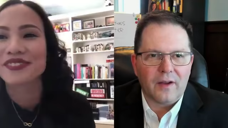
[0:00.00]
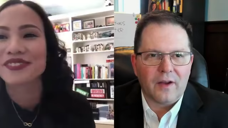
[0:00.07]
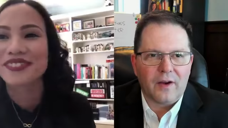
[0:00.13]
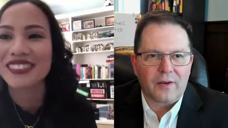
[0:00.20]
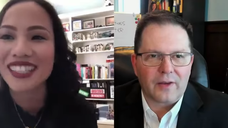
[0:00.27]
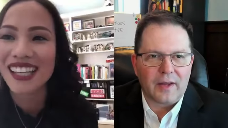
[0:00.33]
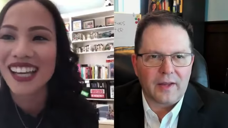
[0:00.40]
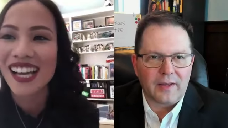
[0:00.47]

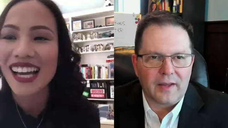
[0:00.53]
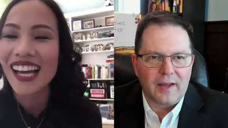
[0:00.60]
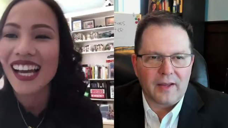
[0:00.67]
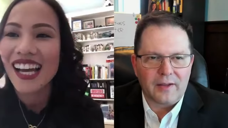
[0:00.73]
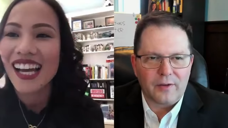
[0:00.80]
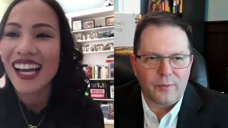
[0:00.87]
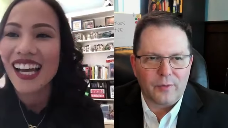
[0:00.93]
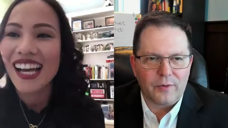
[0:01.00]
Speaker 1: Okay,
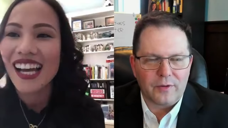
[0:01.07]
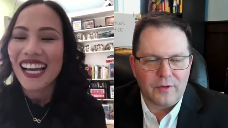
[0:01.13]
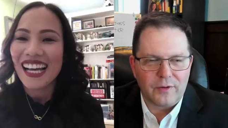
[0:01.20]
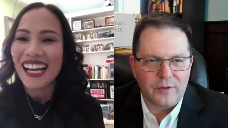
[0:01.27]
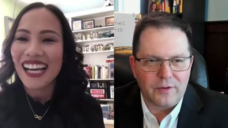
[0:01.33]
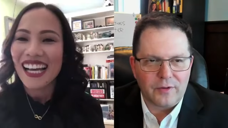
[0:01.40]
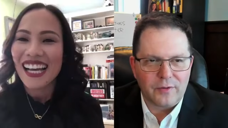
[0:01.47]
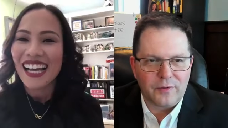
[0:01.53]
yeah, you
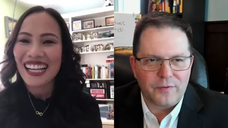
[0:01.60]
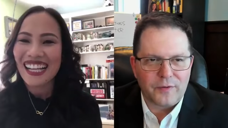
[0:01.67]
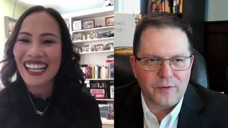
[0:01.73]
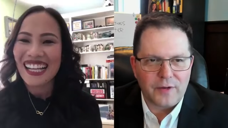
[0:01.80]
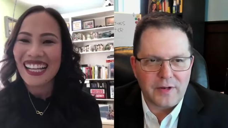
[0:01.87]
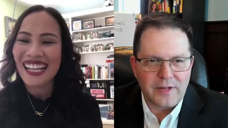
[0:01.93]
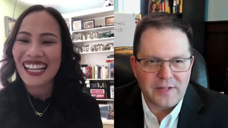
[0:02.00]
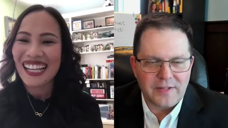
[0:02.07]
you, you
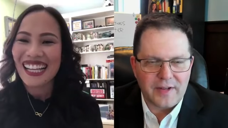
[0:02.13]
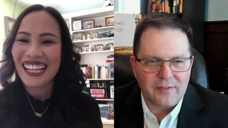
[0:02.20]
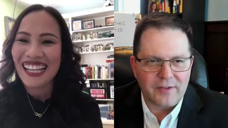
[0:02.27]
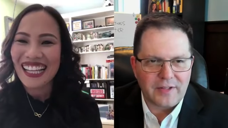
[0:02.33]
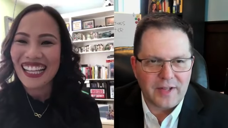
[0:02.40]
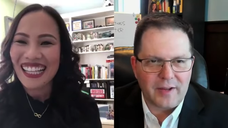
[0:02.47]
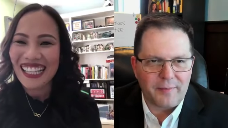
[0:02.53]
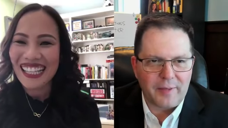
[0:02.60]
freeze
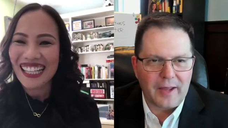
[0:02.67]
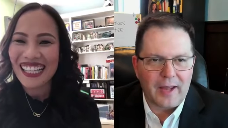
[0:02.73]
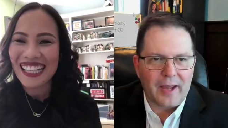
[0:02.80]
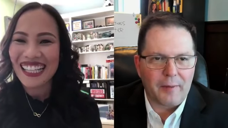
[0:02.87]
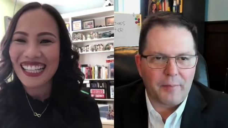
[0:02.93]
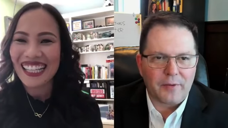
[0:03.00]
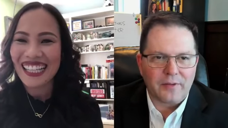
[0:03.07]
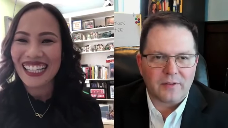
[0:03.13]
every time that
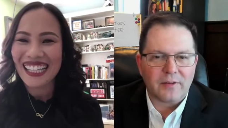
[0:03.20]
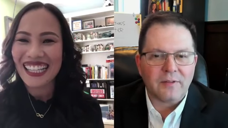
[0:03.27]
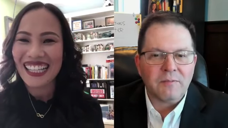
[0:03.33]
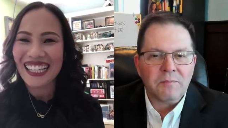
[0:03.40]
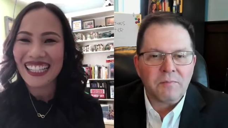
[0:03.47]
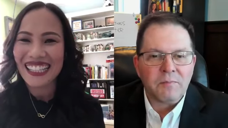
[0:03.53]
happens.